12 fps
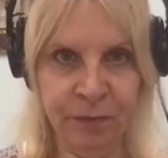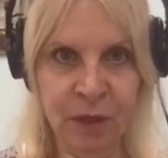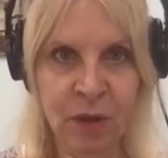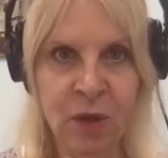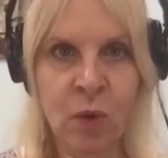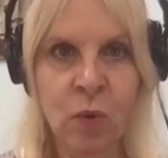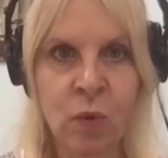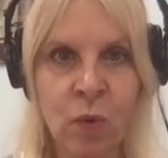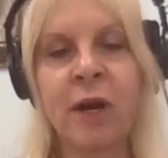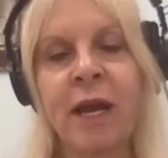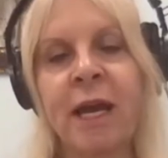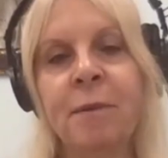where we're
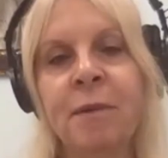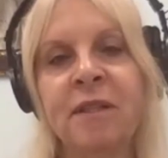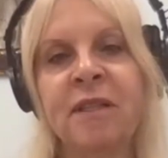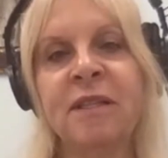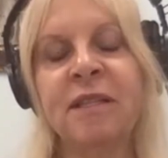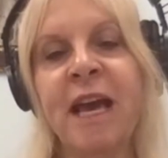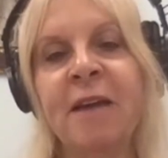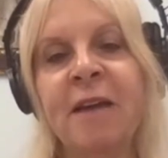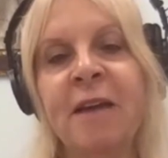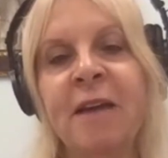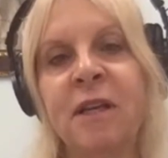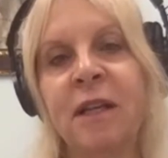able to see and
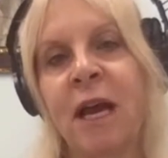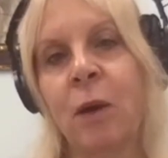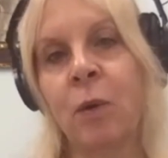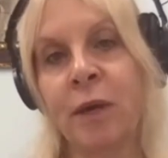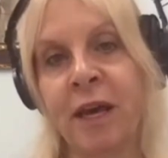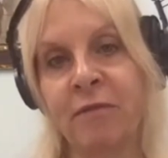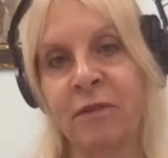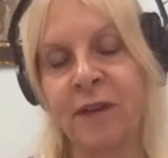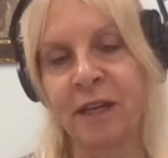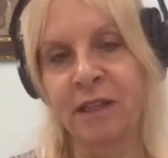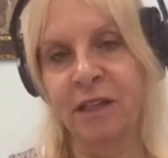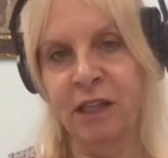feel how we have
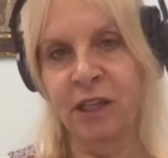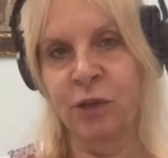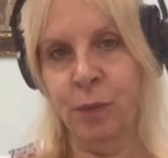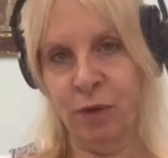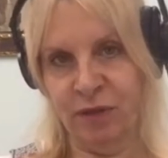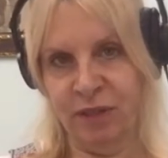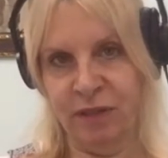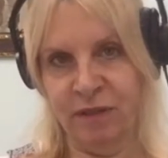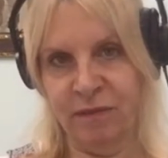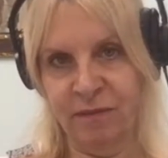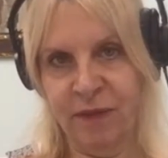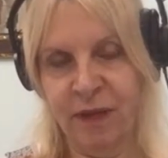affected each person.
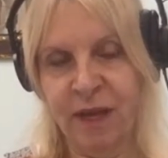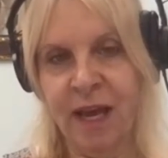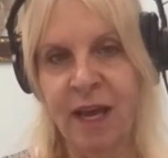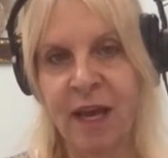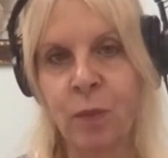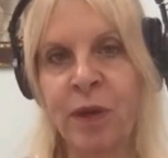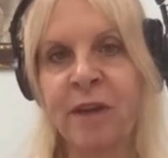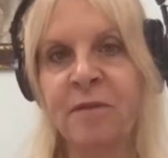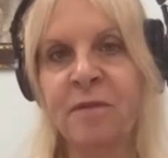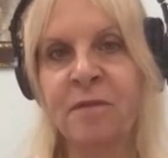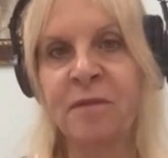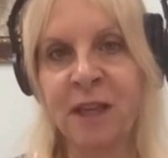We could
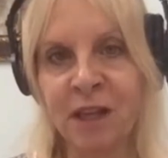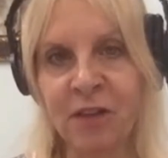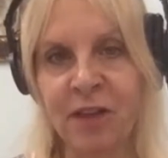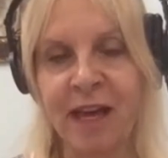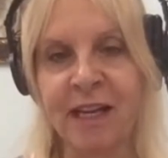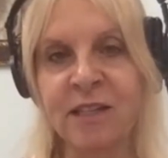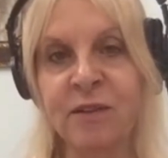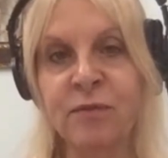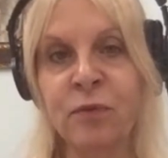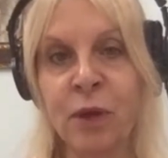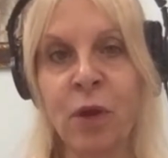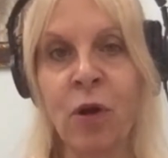feel that as if
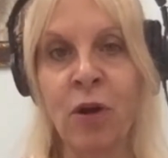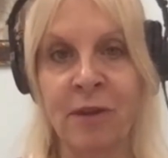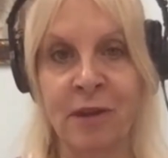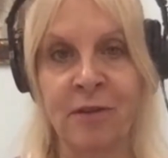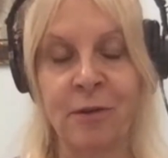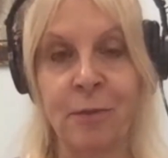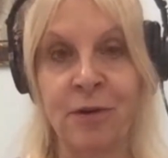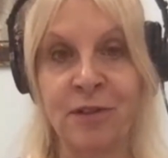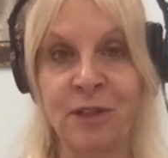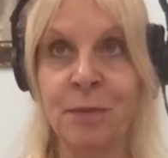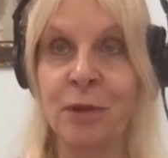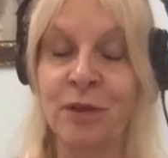we are the other person,
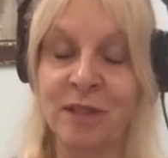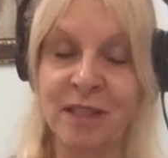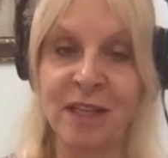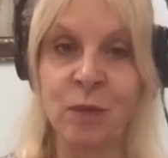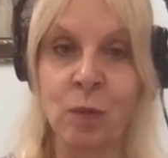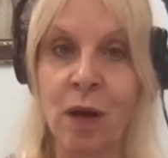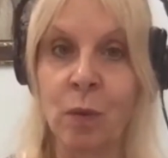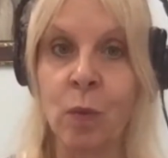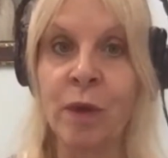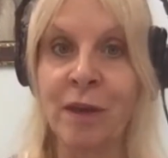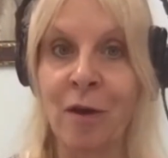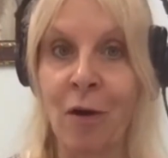because guess what?
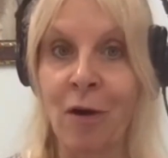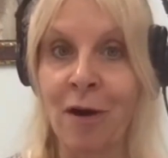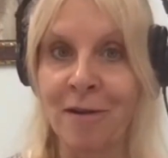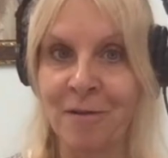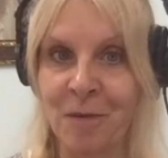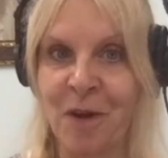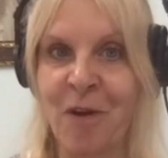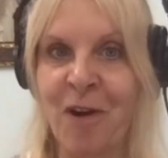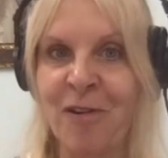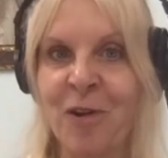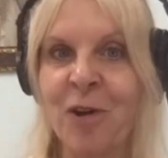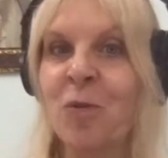We are
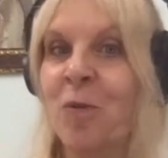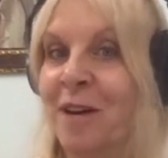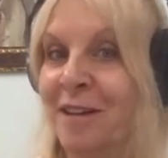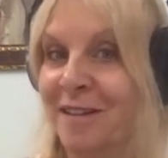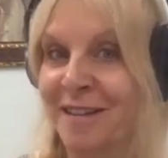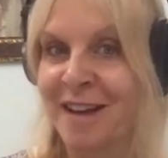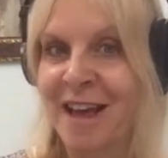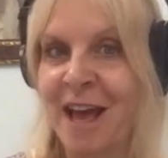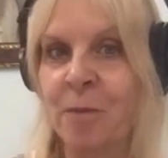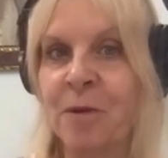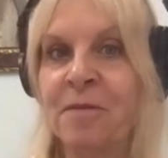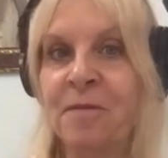all one. And
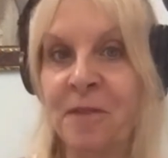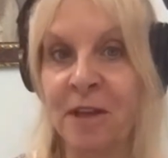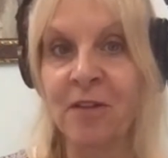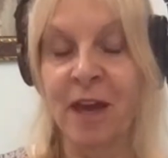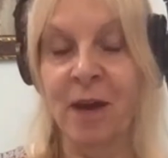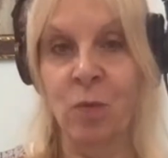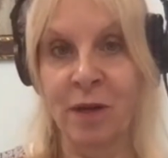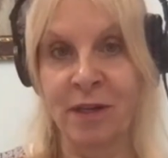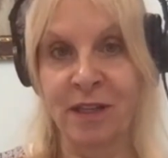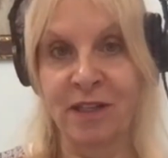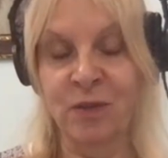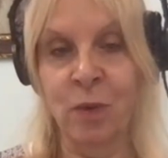we feel that
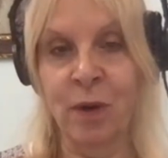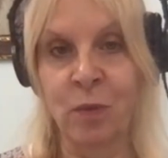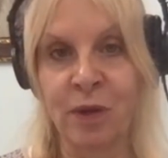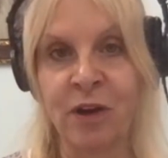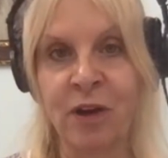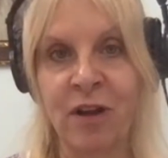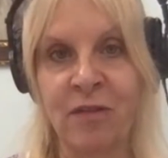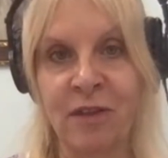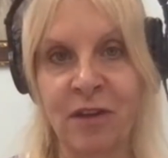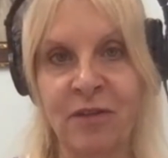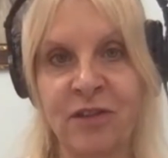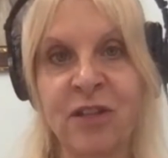oneness when we are on the
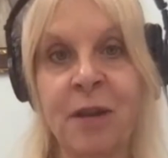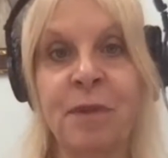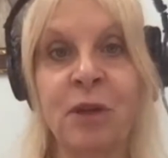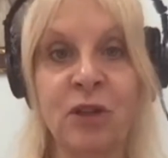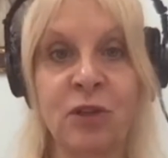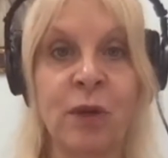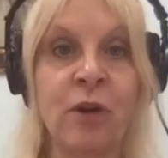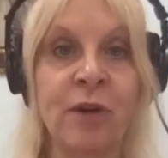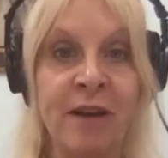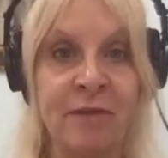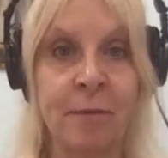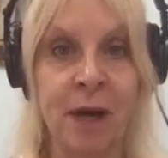other side, because we don't have
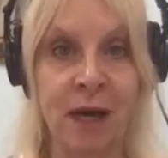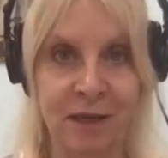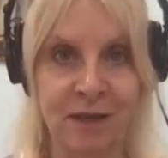the body